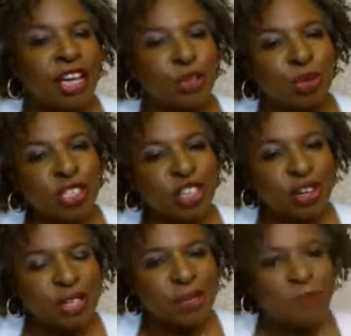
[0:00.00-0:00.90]
as we
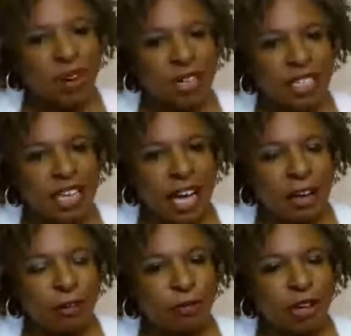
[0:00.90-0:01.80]
start to wind
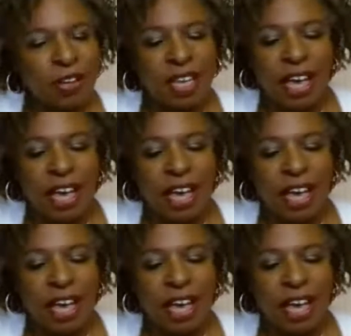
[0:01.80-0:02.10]
down.